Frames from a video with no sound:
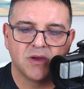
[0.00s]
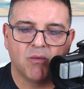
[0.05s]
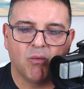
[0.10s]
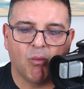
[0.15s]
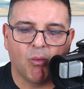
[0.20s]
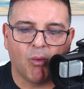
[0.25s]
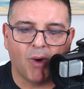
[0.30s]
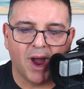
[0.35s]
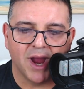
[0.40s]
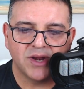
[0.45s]

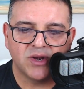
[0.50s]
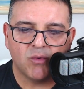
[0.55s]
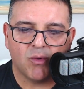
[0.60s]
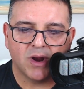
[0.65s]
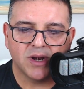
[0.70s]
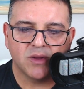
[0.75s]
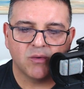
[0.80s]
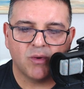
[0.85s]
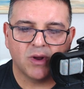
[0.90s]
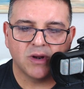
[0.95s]
Why do
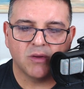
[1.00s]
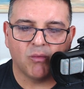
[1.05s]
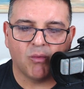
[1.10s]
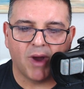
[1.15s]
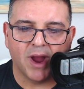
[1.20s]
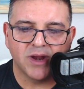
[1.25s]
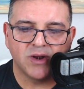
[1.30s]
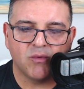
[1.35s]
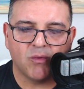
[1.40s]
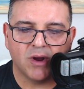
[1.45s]
I want
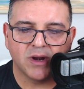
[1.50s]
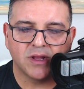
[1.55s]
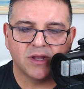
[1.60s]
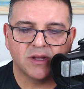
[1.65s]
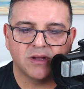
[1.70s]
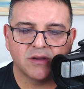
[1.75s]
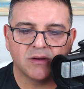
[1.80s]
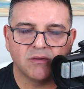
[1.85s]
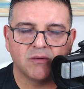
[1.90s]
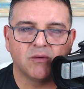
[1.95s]
why do I want
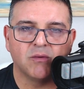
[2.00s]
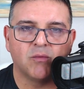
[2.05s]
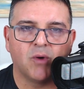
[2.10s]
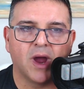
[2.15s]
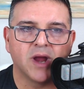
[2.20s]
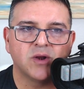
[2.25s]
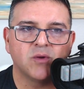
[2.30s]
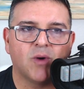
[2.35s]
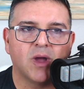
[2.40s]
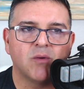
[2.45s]
to
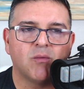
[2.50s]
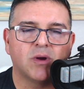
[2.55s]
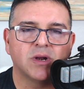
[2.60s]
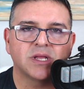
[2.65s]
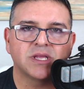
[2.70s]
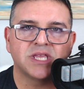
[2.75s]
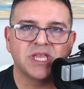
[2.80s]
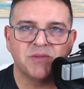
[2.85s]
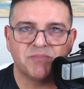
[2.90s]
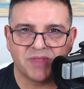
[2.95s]
why do I want
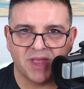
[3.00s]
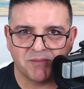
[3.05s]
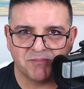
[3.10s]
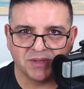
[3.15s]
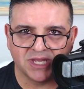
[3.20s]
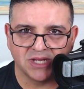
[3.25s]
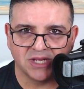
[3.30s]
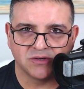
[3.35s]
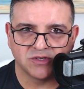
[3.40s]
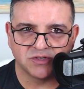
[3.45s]
to keep that
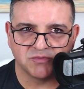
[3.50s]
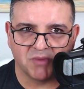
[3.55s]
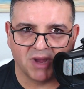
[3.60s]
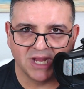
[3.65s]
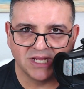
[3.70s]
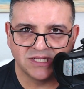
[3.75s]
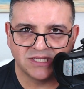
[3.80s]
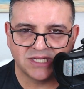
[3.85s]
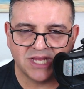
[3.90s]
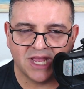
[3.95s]
beginner's
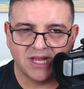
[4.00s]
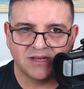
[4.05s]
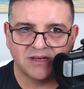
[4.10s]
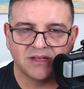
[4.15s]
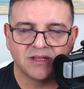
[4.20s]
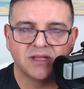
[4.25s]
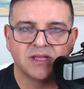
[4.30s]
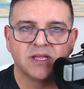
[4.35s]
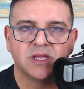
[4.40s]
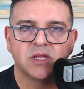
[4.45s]
mindset?
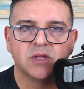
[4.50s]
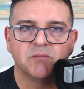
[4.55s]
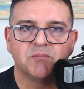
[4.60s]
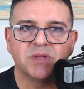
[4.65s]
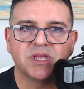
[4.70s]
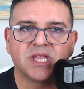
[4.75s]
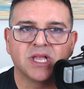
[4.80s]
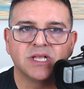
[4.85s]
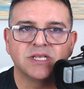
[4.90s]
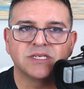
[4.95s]

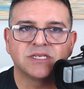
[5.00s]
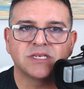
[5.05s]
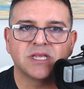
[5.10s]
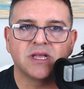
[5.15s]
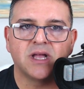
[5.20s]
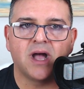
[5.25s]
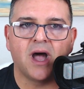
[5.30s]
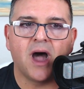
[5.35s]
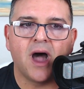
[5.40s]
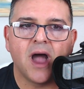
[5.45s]
Because
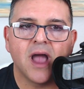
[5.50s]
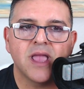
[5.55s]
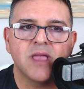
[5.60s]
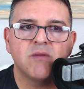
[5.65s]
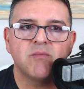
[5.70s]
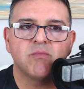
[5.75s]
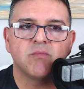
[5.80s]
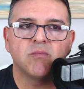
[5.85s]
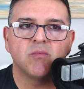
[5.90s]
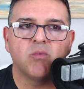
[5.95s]

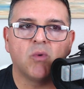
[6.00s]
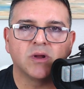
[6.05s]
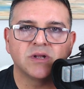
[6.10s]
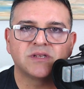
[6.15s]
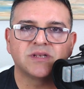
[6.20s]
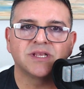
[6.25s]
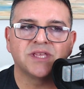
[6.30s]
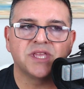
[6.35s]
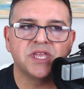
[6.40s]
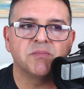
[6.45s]
I
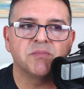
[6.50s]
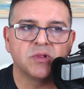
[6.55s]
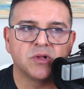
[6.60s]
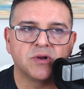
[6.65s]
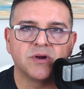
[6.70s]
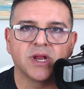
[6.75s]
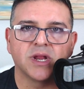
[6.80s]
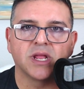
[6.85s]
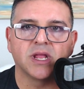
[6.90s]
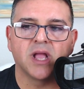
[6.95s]
want to keep
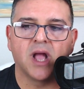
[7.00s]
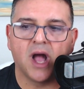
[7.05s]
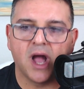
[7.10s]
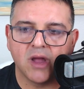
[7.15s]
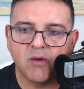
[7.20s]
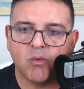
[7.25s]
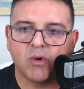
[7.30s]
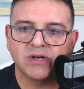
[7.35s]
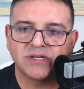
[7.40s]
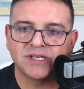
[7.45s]
learning.
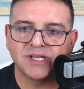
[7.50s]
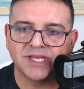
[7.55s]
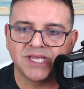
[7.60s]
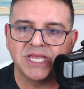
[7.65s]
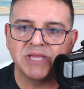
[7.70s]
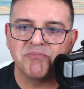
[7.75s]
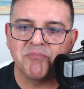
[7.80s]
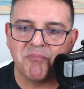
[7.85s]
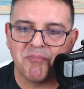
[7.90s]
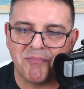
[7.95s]
I want to
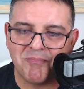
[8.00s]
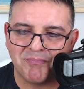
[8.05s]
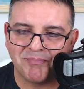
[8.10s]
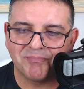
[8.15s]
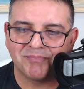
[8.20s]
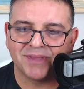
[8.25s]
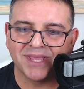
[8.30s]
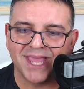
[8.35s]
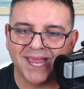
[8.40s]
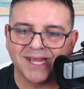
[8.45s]
keep
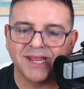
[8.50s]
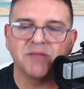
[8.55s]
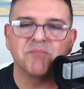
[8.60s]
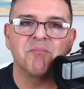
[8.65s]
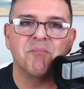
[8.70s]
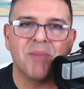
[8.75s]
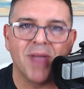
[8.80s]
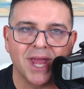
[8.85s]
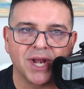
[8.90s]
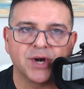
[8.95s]
getting
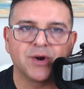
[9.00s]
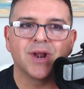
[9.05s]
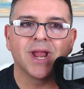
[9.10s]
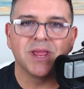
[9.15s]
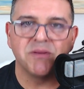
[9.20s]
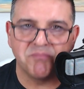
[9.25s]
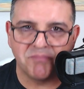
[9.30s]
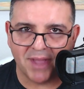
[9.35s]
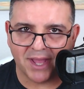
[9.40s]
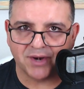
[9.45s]
better
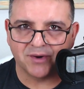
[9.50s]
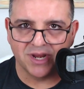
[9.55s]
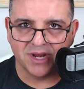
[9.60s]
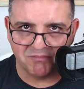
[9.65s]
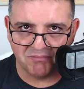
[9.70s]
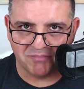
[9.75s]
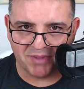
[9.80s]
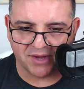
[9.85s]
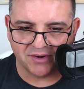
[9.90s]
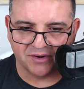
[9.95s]
and better
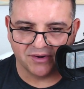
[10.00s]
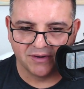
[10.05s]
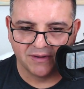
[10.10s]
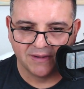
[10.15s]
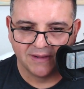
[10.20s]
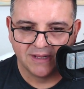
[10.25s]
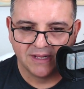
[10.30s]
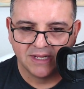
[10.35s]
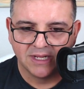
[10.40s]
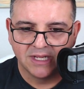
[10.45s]
and better.
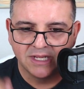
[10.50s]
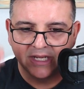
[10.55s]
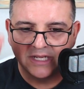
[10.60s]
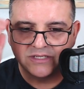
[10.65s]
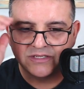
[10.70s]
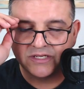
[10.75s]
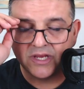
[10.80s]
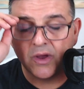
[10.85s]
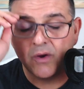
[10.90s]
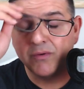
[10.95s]

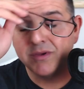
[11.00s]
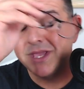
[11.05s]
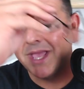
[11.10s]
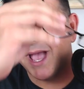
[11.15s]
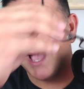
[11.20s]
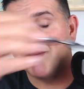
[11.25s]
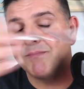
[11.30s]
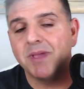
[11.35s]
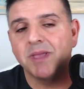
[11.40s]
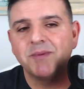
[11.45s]
And so,
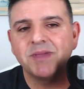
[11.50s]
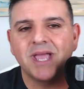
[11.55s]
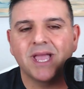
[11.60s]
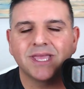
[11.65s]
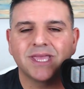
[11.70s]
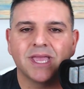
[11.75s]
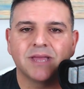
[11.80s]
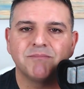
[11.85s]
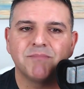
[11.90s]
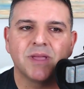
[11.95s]
yeah, maybe I
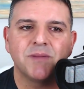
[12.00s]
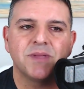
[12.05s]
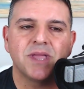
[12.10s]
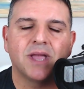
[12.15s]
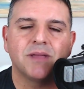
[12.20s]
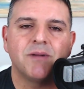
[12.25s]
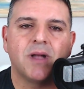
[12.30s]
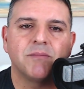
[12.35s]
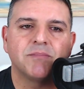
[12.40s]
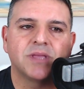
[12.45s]
get maybe
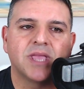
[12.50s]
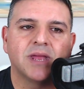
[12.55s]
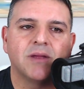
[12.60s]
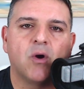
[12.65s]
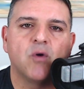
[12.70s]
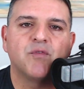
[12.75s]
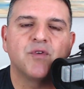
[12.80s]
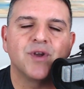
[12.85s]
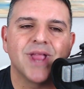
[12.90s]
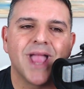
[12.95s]
I, am get
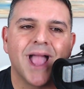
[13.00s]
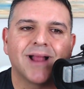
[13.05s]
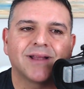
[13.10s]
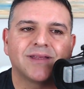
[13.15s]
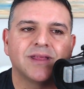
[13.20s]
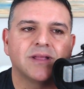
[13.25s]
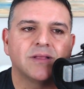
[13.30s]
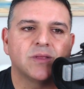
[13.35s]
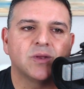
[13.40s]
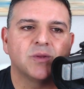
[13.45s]

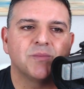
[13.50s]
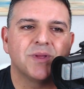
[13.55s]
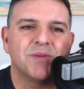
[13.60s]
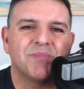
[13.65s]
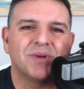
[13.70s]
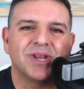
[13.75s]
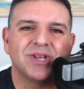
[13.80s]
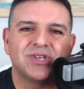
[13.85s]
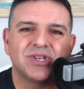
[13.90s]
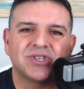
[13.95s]
overreacting a little bit,
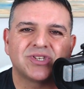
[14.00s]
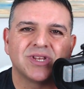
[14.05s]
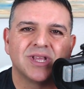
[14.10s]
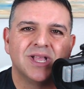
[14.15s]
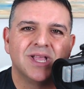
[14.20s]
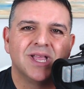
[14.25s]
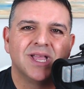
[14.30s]
but it just